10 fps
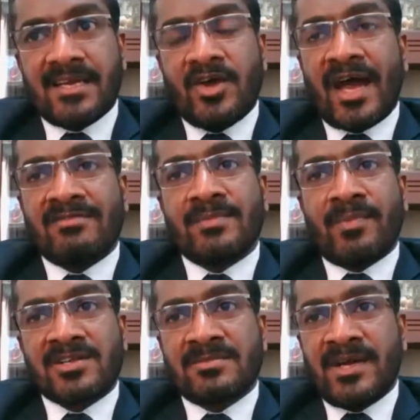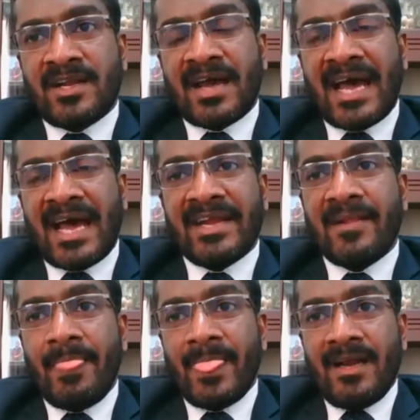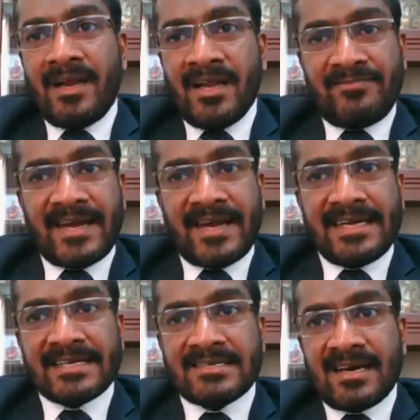You have the possibility of having different tests